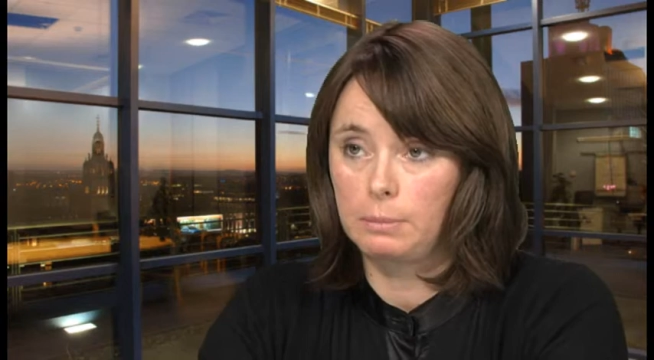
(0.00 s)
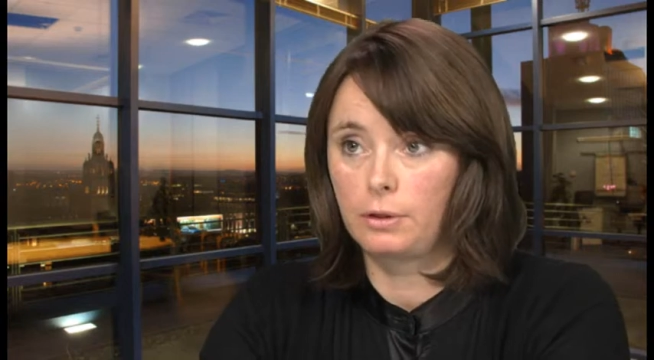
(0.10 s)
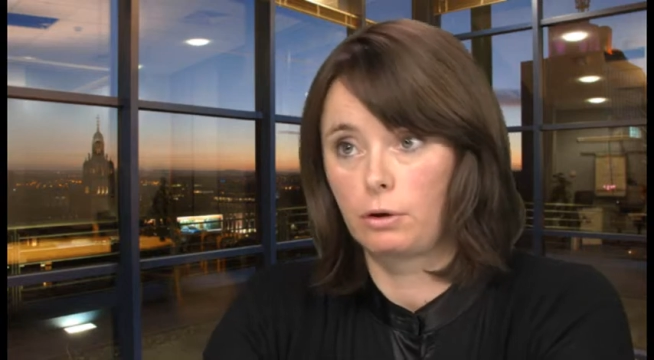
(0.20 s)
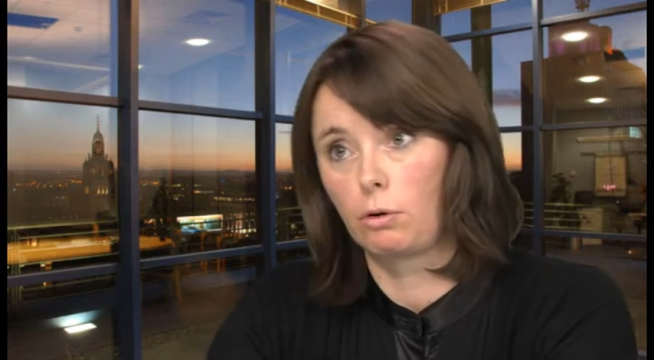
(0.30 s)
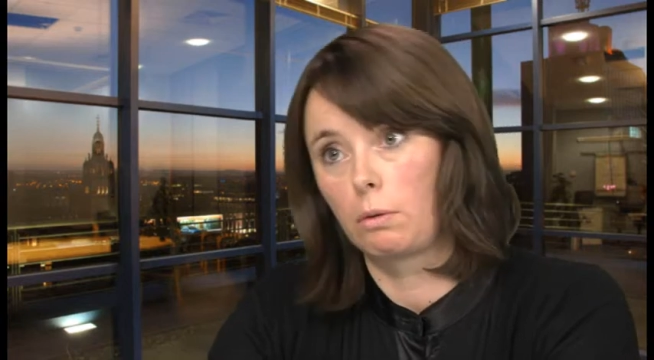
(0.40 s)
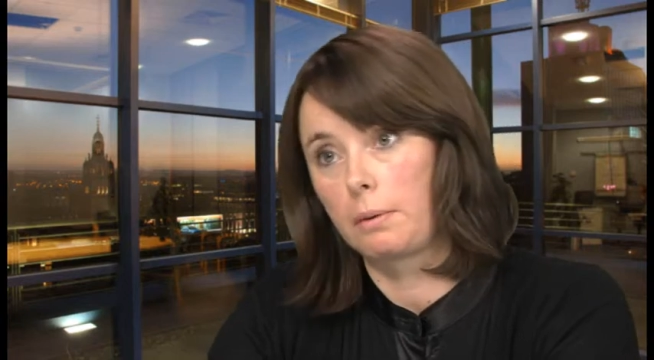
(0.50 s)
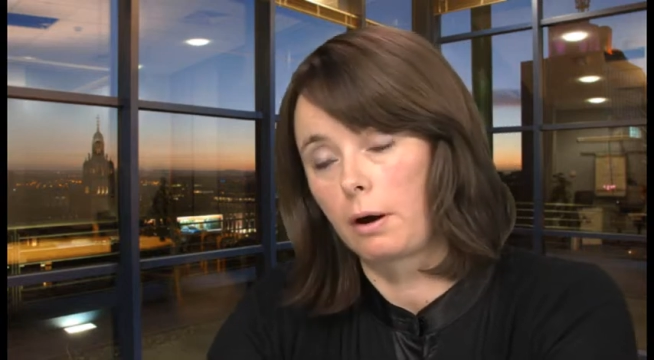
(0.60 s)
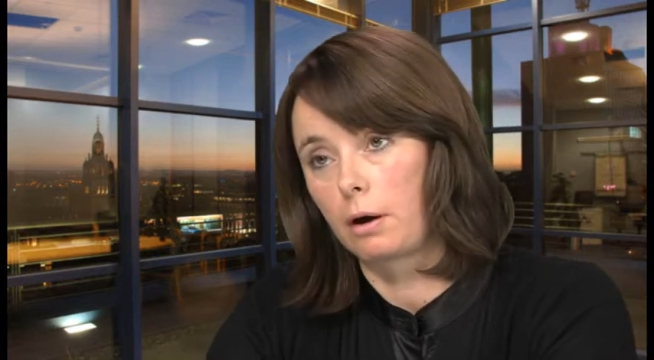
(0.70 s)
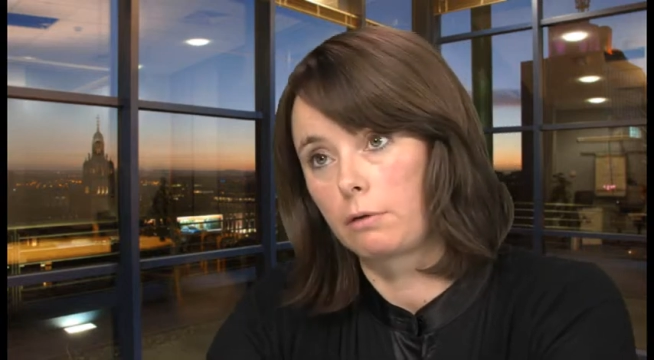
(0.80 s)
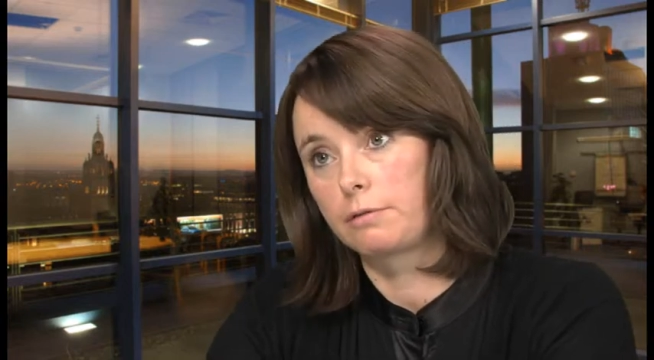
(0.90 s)
but they're not
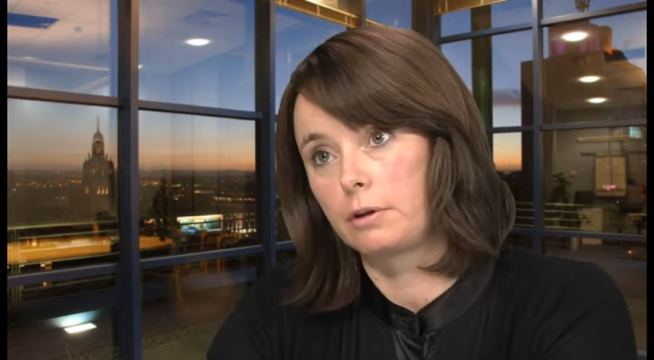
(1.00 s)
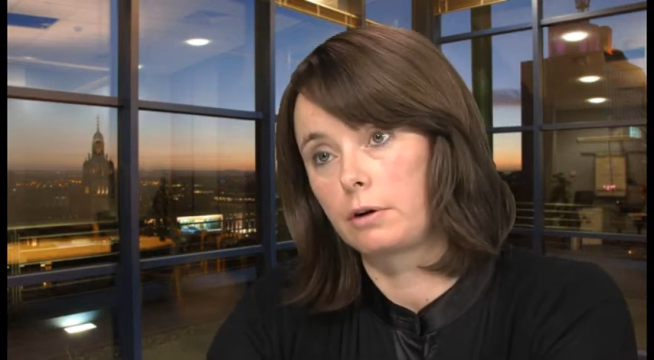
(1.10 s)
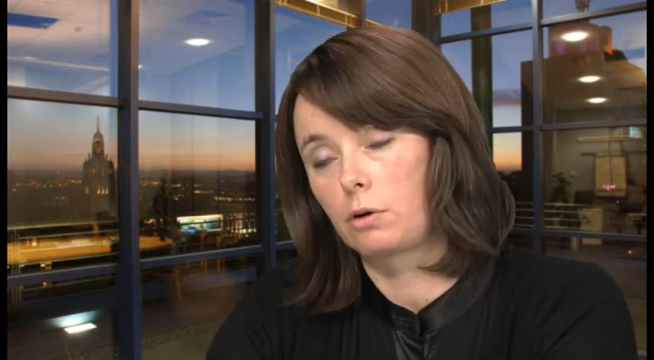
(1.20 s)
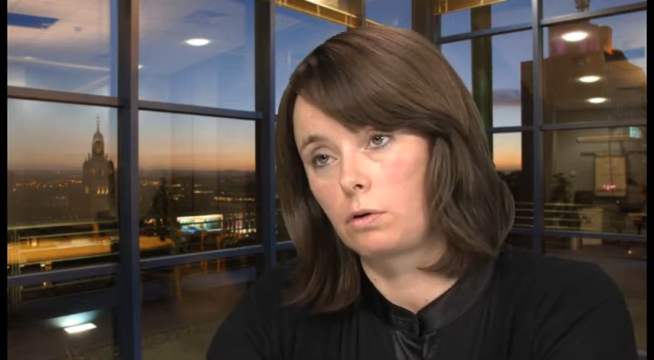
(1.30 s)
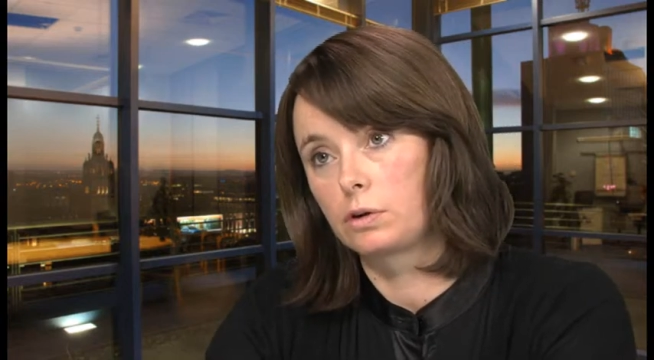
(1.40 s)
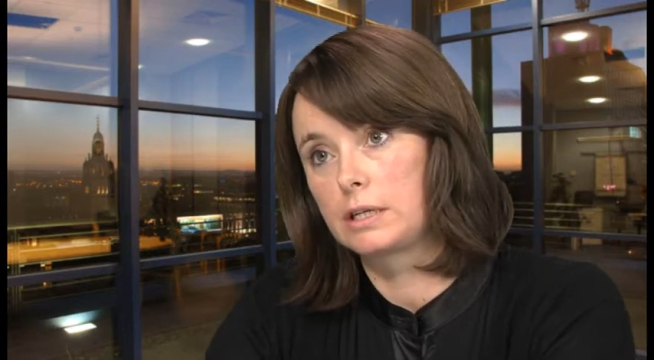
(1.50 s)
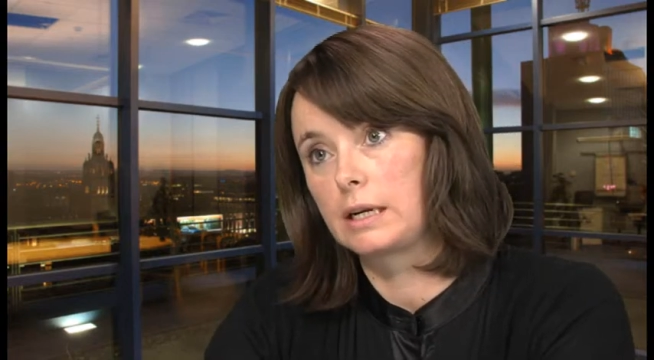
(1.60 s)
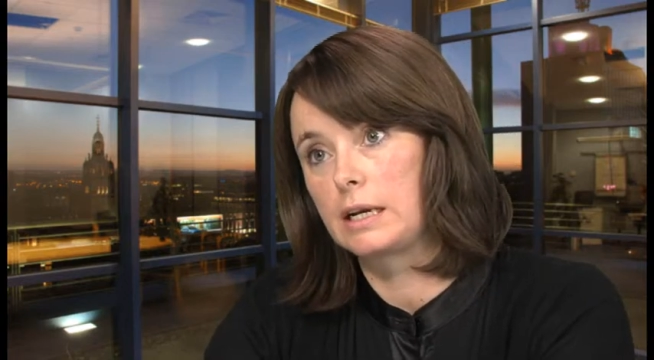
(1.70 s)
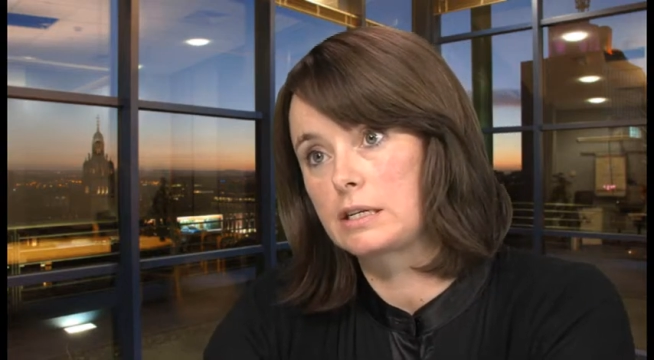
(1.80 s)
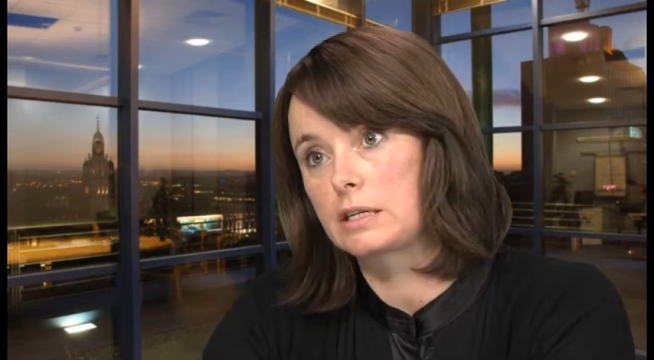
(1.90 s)
part of the
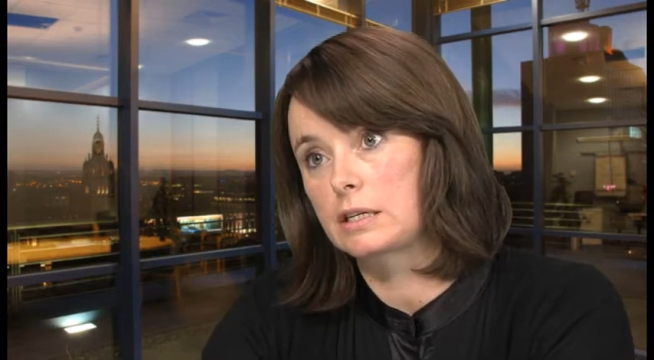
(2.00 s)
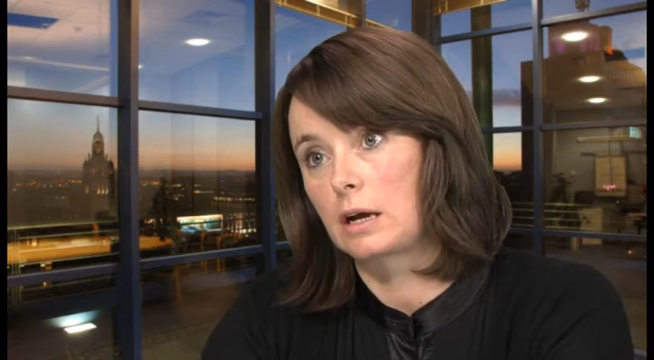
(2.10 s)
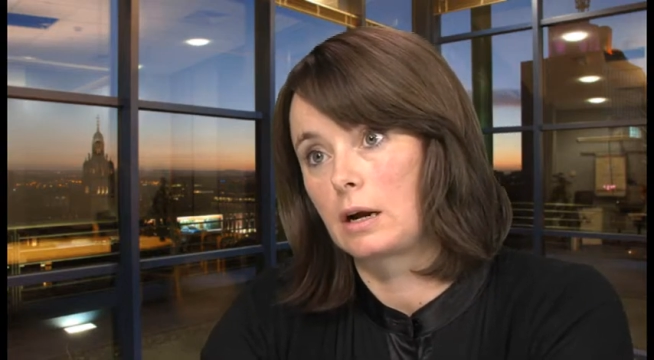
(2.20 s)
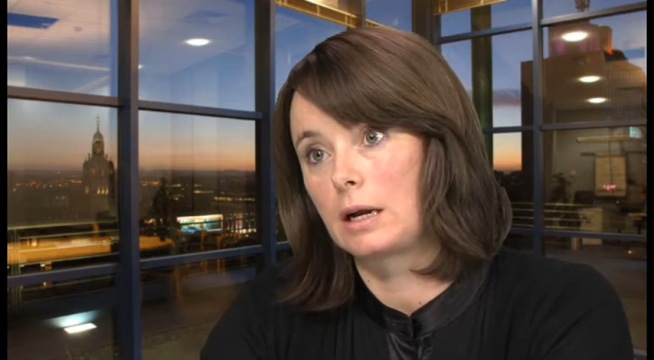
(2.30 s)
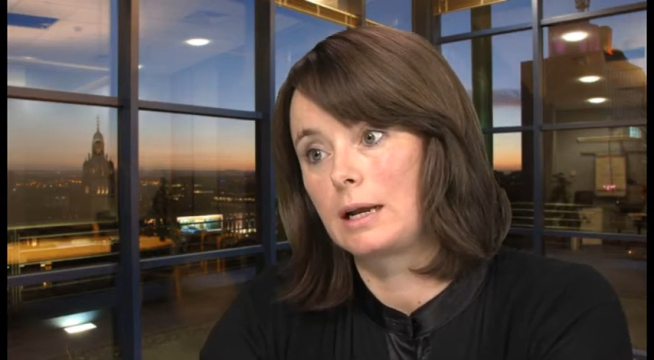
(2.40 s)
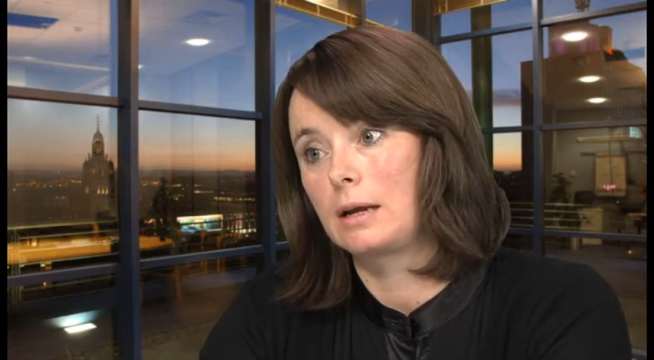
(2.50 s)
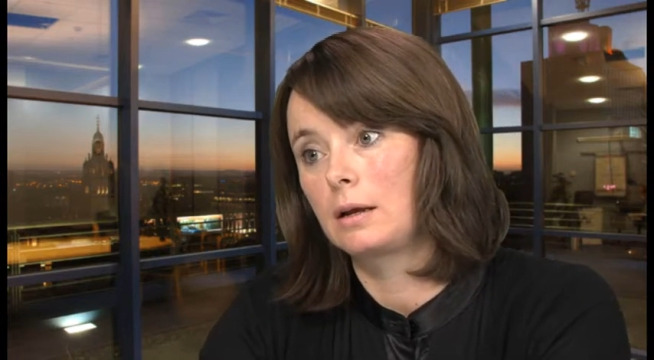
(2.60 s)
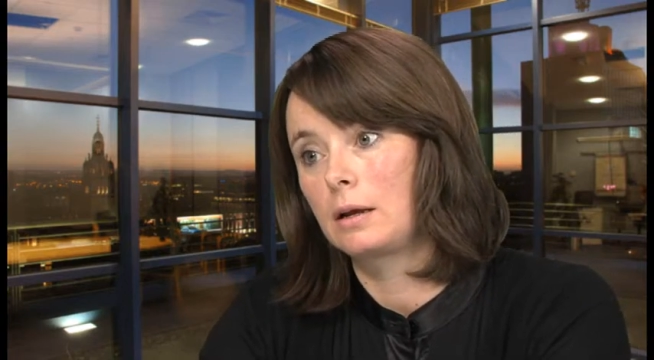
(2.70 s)
recording necessarily.